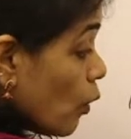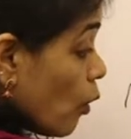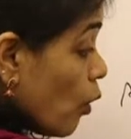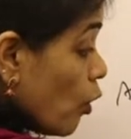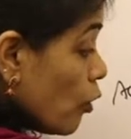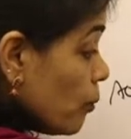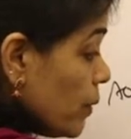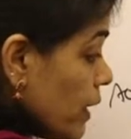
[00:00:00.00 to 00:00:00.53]

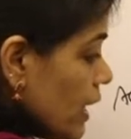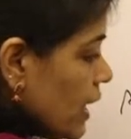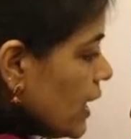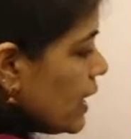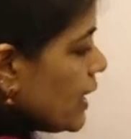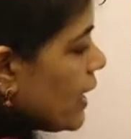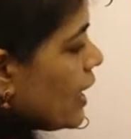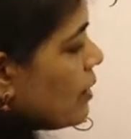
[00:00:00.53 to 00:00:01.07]
OB
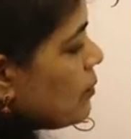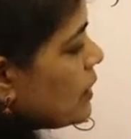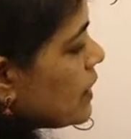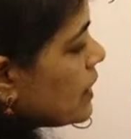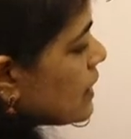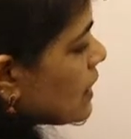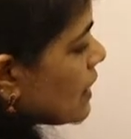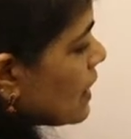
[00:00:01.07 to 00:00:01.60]
can be
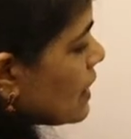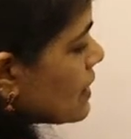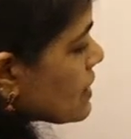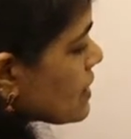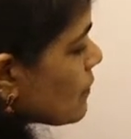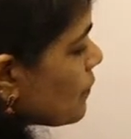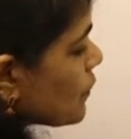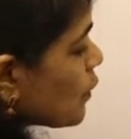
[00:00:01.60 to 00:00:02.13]
written
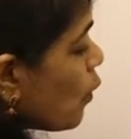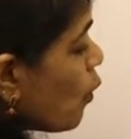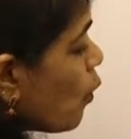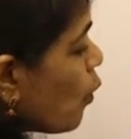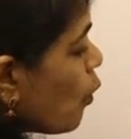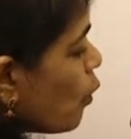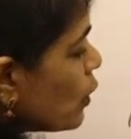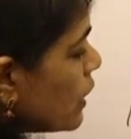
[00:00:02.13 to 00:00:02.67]
as
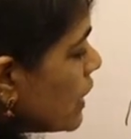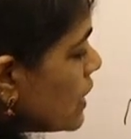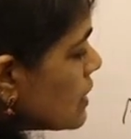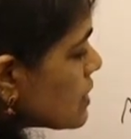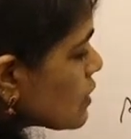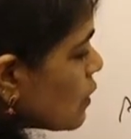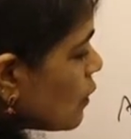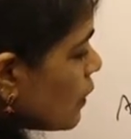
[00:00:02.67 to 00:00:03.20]
OD
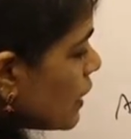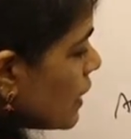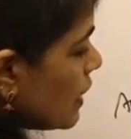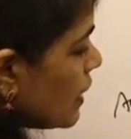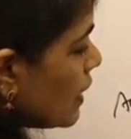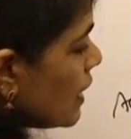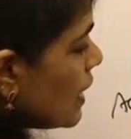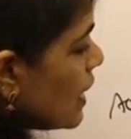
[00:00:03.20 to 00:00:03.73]

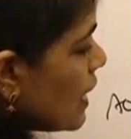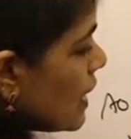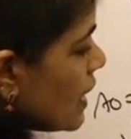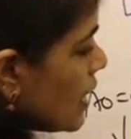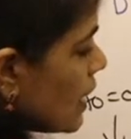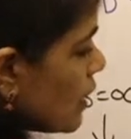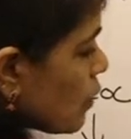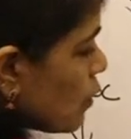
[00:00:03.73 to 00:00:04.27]
square.
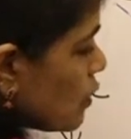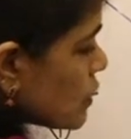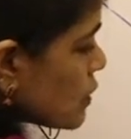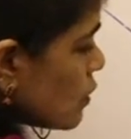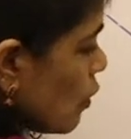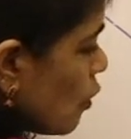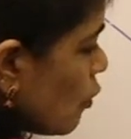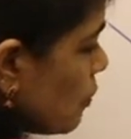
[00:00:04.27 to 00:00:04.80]
Here
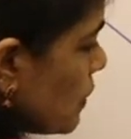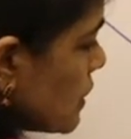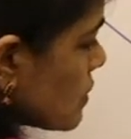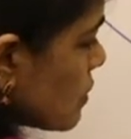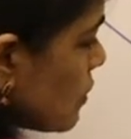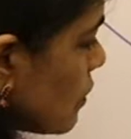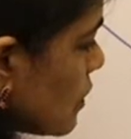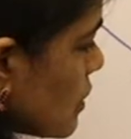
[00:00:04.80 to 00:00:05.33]
also OB
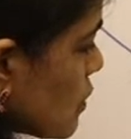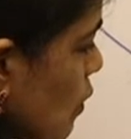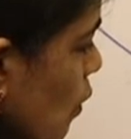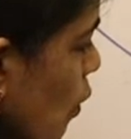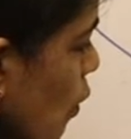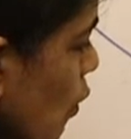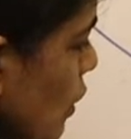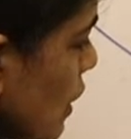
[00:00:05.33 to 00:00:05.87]
square. So
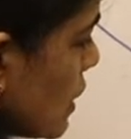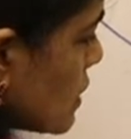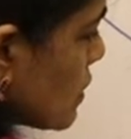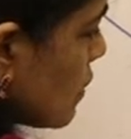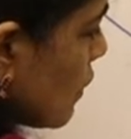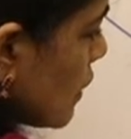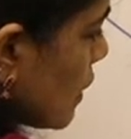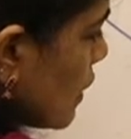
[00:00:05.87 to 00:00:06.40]
OD
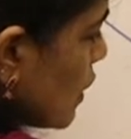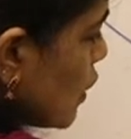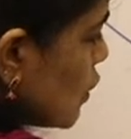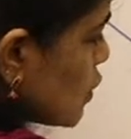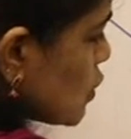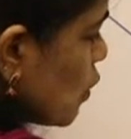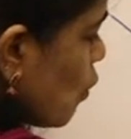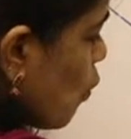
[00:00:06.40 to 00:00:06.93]
square.
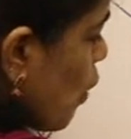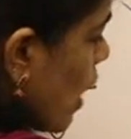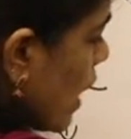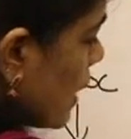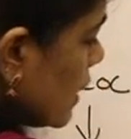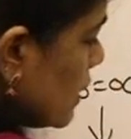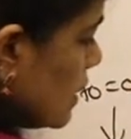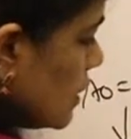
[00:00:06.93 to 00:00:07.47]
So
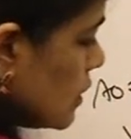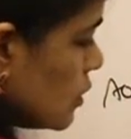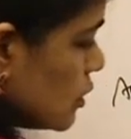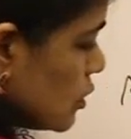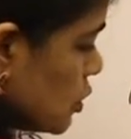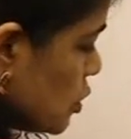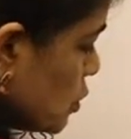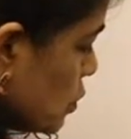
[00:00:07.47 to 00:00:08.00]
1,
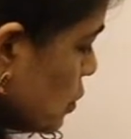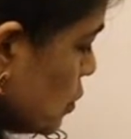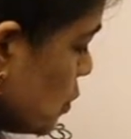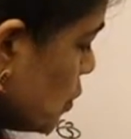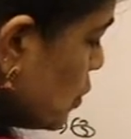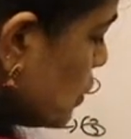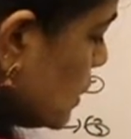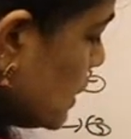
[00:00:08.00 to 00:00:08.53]

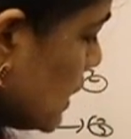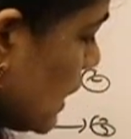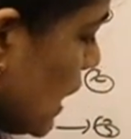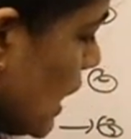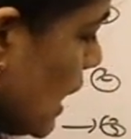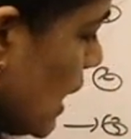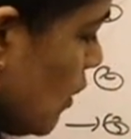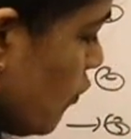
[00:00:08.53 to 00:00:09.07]
2,
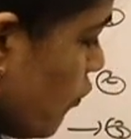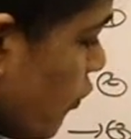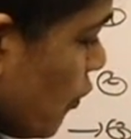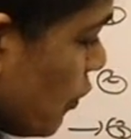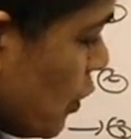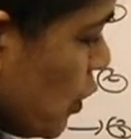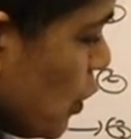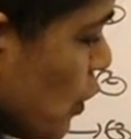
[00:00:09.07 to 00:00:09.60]
3,
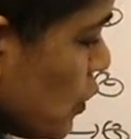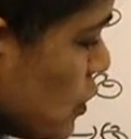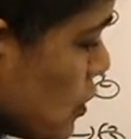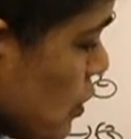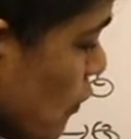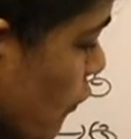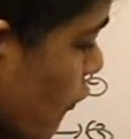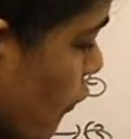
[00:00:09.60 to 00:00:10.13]
4.
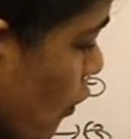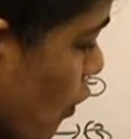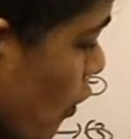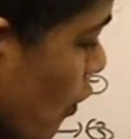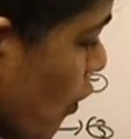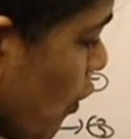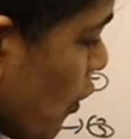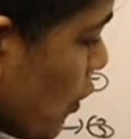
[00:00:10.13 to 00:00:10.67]
So
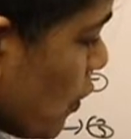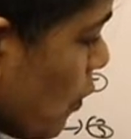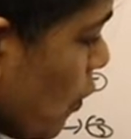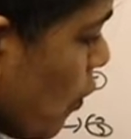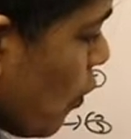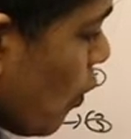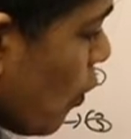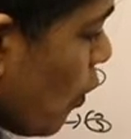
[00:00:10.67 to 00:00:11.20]
4
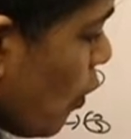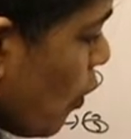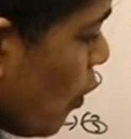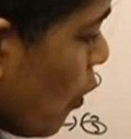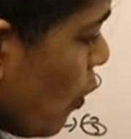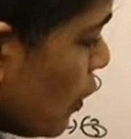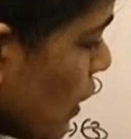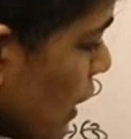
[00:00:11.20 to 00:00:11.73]

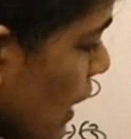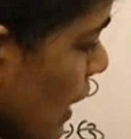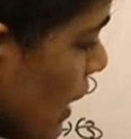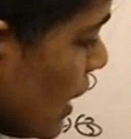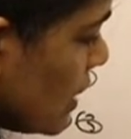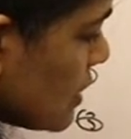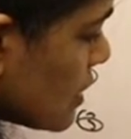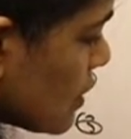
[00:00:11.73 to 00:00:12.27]

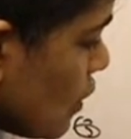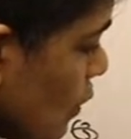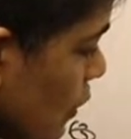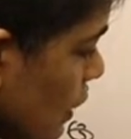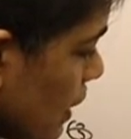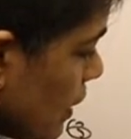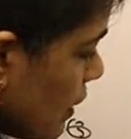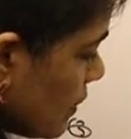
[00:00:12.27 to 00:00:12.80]
OD
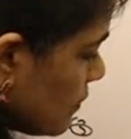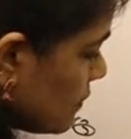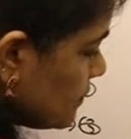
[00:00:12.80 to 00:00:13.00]
square.